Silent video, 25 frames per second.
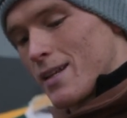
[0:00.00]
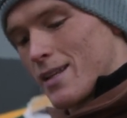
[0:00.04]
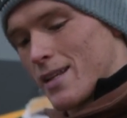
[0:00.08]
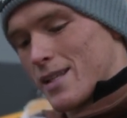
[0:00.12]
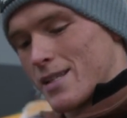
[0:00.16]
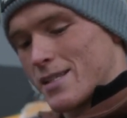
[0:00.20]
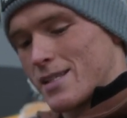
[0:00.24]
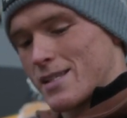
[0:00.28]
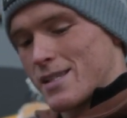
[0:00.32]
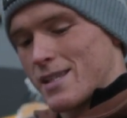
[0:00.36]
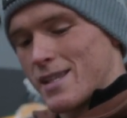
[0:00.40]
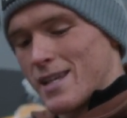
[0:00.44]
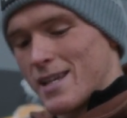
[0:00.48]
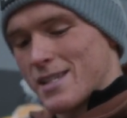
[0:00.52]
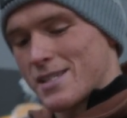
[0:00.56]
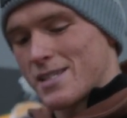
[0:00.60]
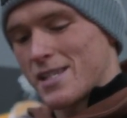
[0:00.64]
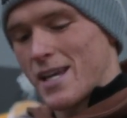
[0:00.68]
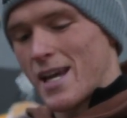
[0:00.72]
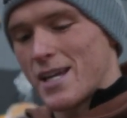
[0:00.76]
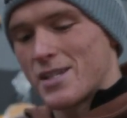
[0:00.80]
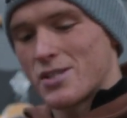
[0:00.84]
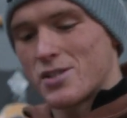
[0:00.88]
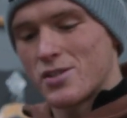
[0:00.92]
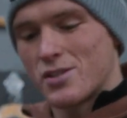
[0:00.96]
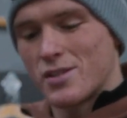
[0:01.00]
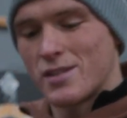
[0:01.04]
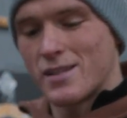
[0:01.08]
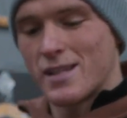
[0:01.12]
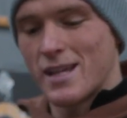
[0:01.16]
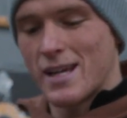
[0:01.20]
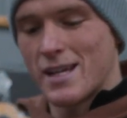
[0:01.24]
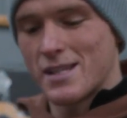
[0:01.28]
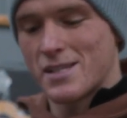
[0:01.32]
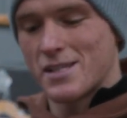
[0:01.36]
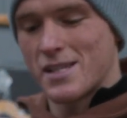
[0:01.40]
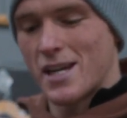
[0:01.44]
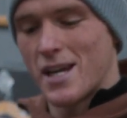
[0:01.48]
The, the essential
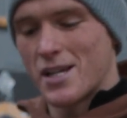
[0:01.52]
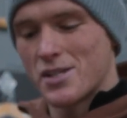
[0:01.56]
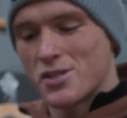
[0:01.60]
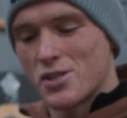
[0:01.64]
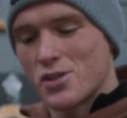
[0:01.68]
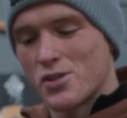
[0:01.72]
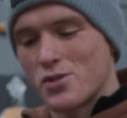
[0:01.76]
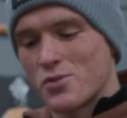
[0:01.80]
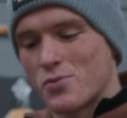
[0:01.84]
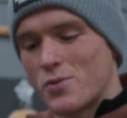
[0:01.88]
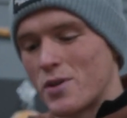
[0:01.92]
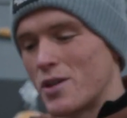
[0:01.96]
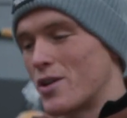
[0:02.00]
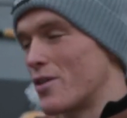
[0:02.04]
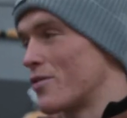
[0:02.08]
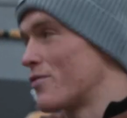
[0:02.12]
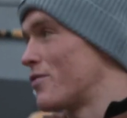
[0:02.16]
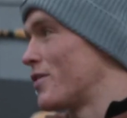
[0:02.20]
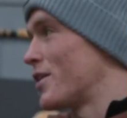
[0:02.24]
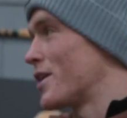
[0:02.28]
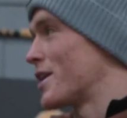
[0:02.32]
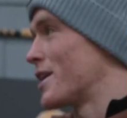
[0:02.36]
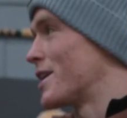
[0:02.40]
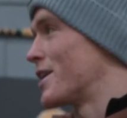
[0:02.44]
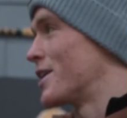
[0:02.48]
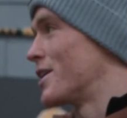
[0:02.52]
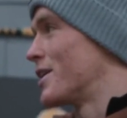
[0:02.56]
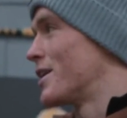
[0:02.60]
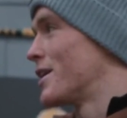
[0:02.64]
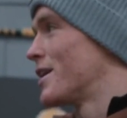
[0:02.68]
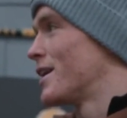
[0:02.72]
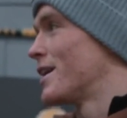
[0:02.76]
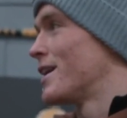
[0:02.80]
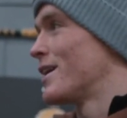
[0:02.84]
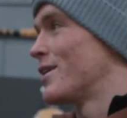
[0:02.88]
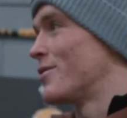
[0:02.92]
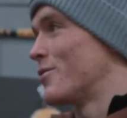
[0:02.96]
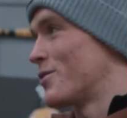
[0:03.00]
essentials when you're fucking
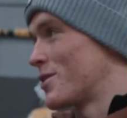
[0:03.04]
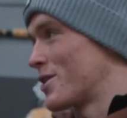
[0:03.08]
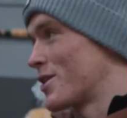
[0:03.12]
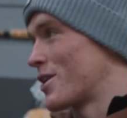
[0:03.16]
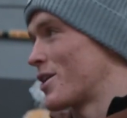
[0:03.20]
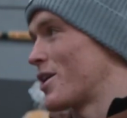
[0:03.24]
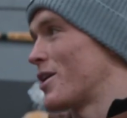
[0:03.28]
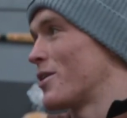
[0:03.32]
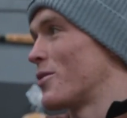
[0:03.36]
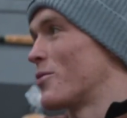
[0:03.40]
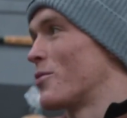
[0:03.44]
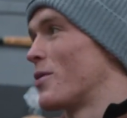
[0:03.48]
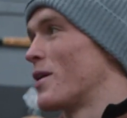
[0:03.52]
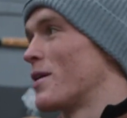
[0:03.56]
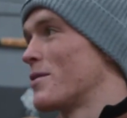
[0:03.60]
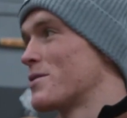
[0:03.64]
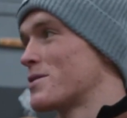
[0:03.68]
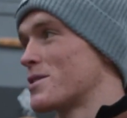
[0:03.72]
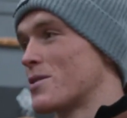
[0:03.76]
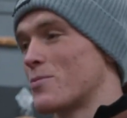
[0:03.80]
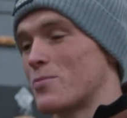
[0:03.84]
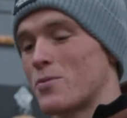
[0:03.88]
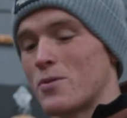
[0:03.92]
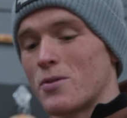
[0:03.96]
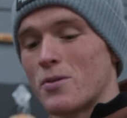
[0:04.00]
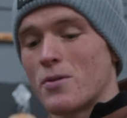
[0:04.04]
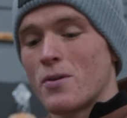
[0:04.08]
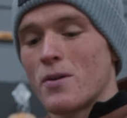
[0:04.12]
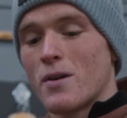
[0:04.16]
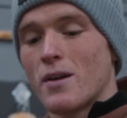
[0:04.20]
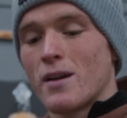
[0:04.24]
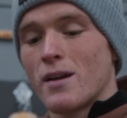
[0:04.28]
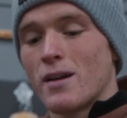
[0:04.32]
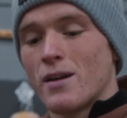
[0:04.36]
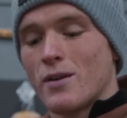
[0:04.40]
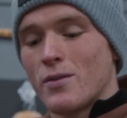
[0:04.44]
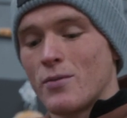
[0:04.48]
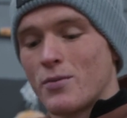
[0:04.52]
when you're cutting weight. What's up, bro?
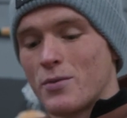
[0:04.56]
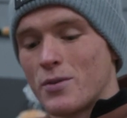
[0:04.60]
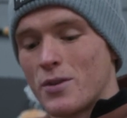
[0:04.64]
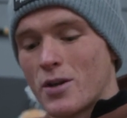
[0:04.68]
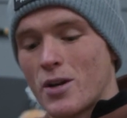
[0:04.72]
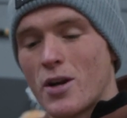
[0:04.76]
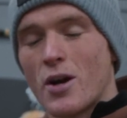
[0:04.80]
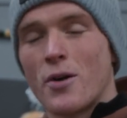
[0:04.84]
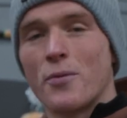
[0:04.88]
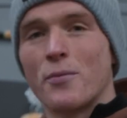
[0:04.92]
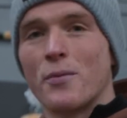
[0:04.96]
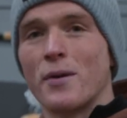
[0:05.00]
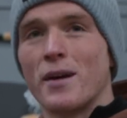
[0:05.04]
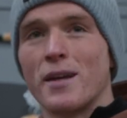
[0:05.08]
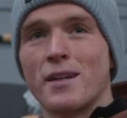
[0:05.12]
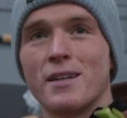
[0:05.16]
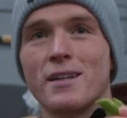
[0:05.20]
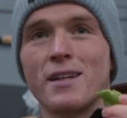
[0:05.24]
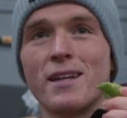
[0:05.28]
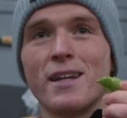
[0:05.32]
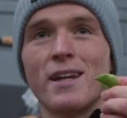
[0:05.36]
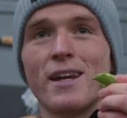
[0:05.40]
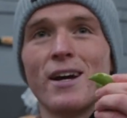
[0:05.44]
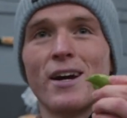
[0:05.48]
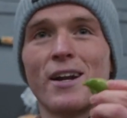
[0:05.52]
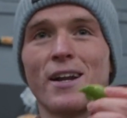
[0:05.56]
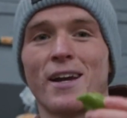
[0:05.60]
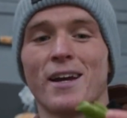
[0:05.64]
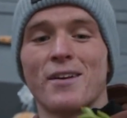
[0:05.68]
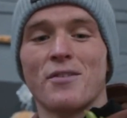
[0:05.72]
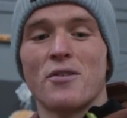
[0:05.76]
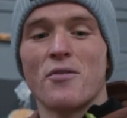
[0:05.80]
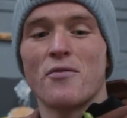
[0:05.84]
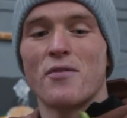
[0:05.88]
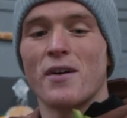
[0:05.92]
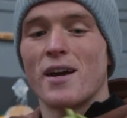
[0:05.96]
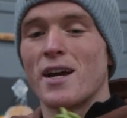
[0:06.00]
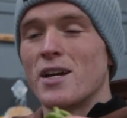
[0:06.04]
You're cutting weight, you gotta have
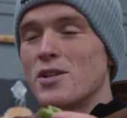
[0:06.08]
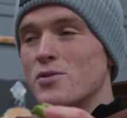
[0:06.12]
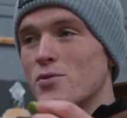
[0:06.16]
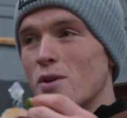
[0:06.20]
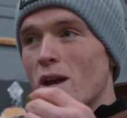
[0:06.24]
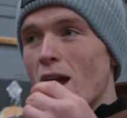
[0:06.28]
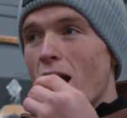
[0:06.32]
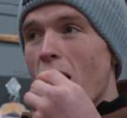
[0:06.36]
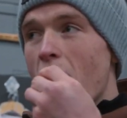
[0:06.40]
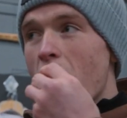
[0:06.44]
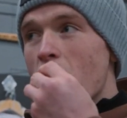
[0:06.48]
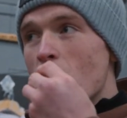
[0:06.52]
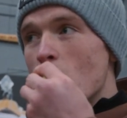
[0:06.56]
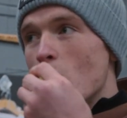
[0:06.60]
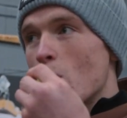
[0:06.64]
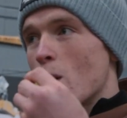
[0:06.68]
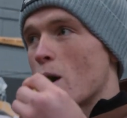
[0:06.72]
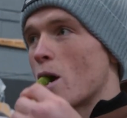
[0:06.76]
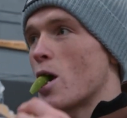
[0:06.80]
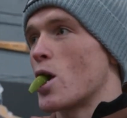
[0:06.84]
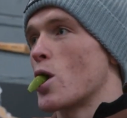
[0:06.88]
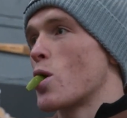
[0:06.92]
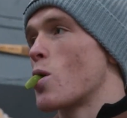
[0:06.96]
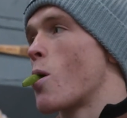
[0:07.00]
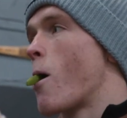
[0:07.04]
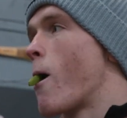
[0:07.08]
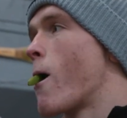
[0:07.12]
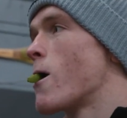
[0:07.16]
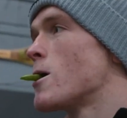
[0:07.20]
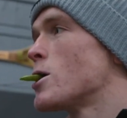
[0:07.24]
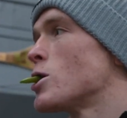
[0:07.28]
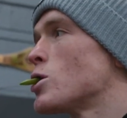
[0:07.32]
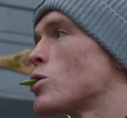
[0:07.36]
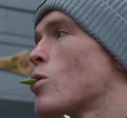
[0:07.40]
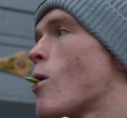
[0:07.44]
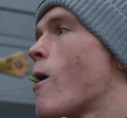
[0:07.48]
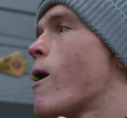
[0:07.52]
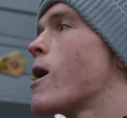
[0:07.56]
the veg with you. Because
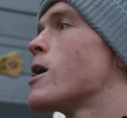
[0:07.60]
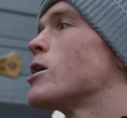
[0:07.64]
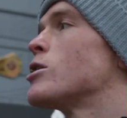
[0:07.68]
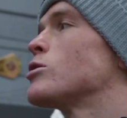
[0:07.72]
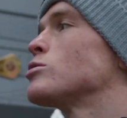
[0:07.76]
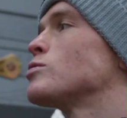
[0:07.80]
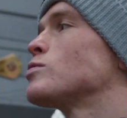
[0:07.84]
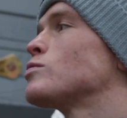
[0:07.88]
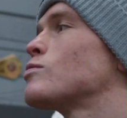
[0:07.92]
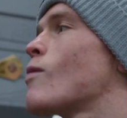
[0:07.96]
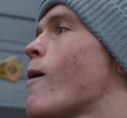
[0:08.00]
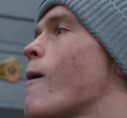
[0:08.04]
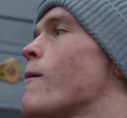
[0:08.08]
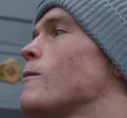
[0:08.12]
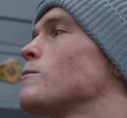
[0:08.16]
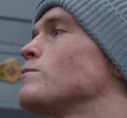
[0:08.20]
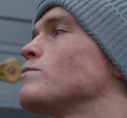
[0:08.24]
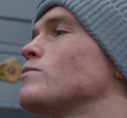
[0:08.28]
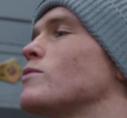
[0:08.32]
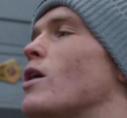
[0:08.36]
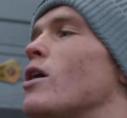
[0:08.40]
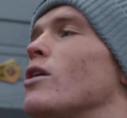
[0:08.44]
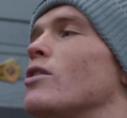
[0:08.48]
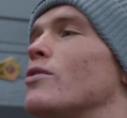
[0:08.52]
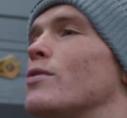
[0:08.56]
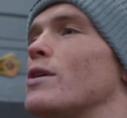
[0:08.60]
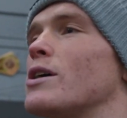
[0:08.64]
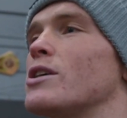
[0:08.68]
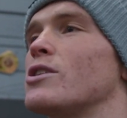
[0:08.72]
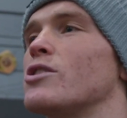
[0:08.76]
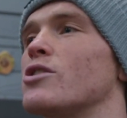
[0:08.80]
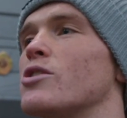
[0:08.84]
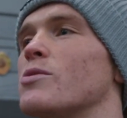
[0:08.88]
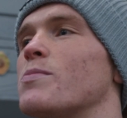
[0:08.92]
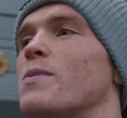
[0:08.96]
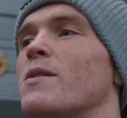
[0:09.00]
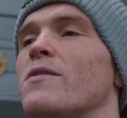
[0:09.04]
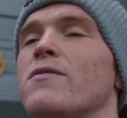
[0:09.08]
otherwise
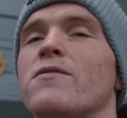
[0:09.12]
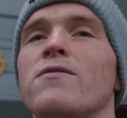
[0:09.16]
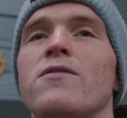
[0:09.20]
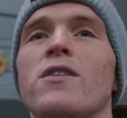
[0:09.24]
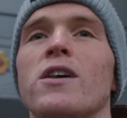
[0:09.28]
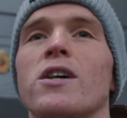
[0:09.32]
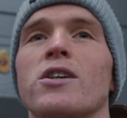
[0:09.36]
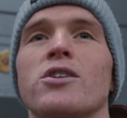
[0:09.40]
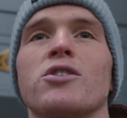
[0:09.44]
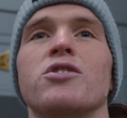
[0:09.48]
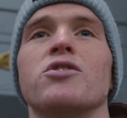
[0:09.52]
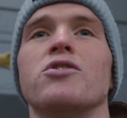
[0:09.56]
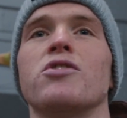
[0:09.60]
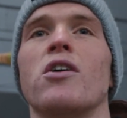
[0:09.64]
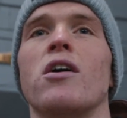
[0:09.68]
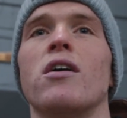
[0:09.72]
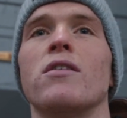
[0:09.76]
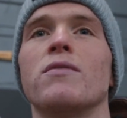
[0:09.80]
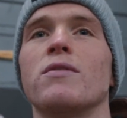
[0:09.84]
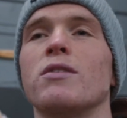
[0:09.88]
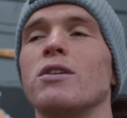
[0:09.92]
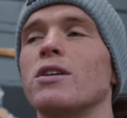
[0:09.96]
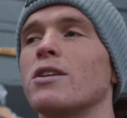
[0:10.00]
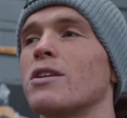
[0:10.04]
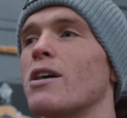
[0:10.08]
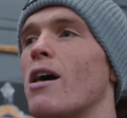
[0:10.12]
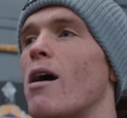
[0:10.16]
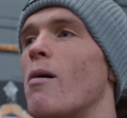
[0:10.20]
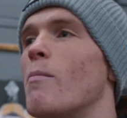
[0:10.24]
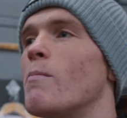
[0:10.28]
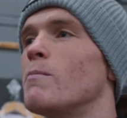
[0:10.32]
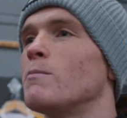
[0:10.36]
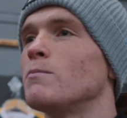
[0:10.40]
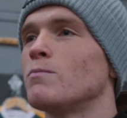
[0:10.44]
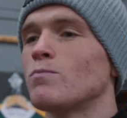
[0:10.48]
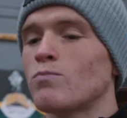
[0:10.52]
you'd be fucking starving all the time.